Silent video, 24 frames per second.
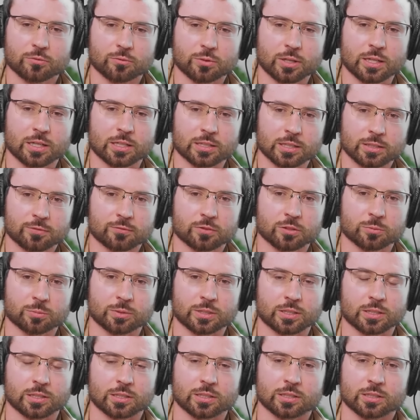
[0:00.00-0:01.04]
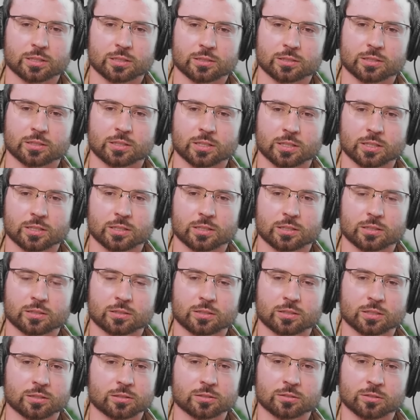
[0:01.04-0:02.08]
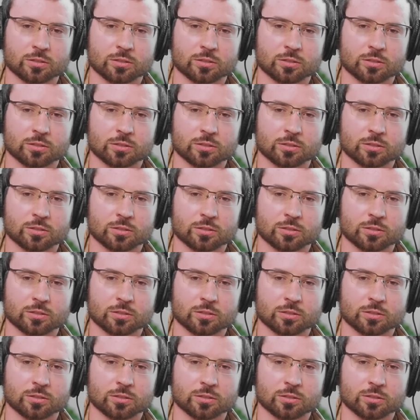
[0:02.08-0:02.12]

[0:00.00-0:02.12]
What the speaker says: of why I left OpenAI is that I just